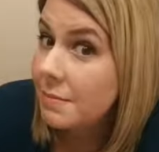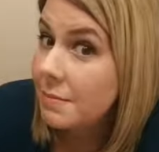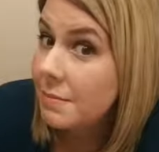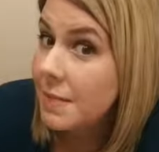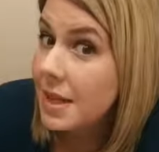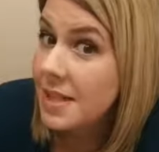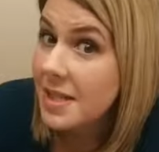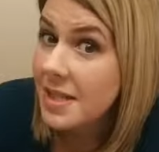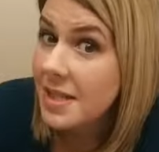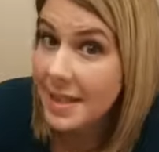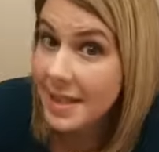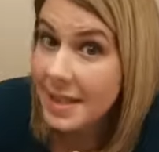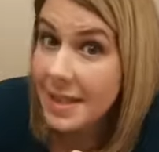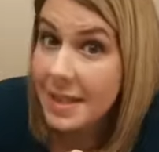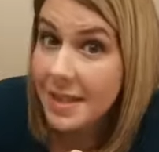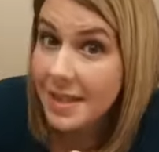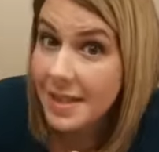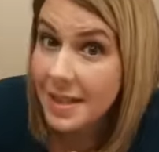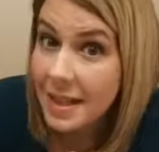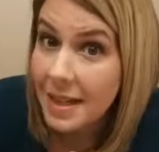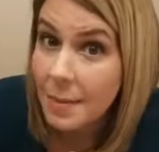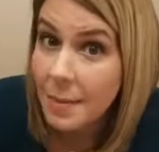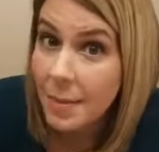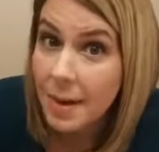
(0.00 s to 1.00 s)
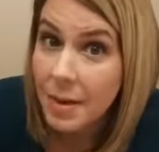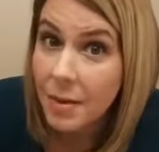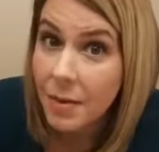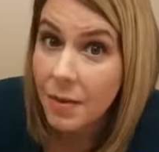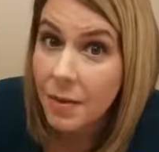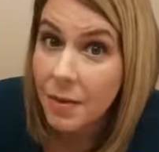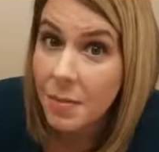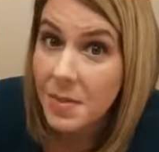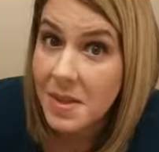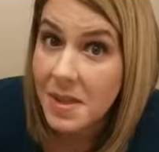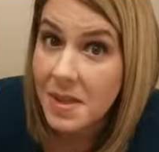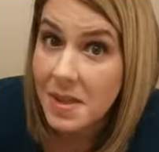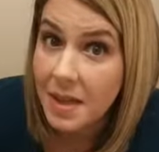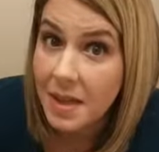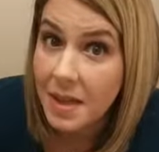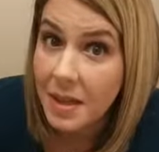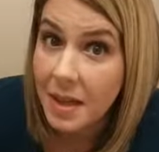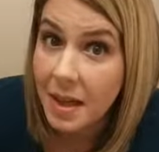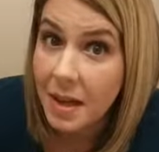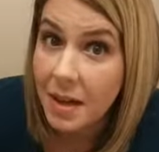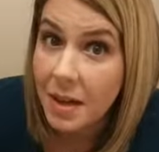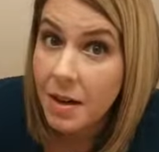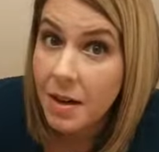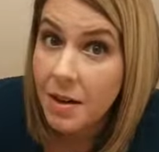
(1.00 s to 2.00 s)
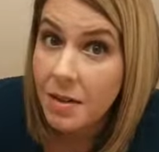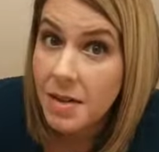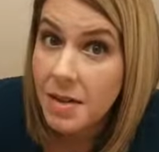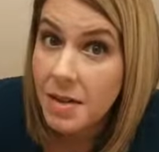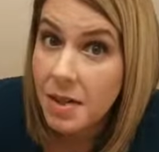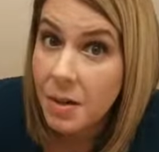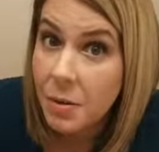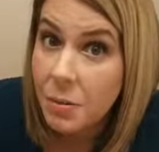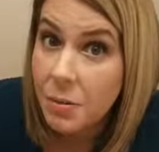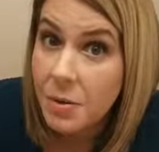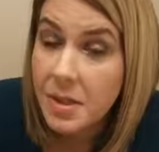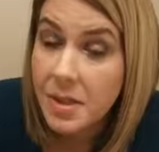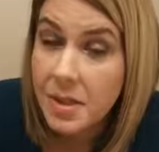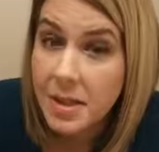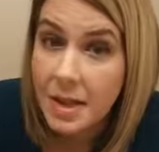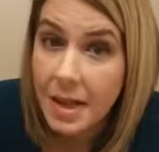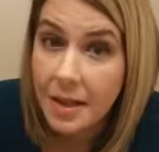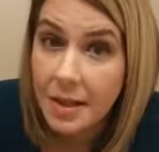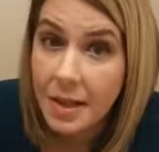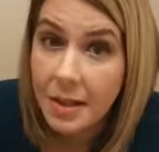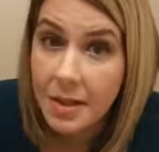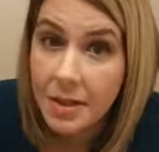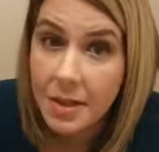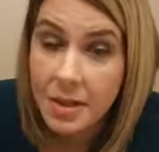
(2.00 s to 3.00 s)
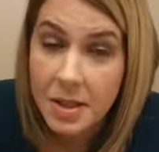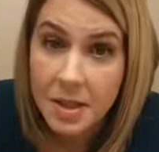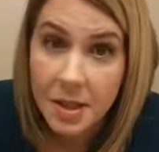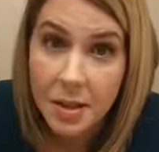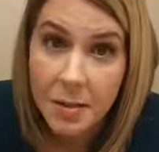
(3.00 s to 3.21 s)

my skin is getting better from the skincare, so we'll see how that looks.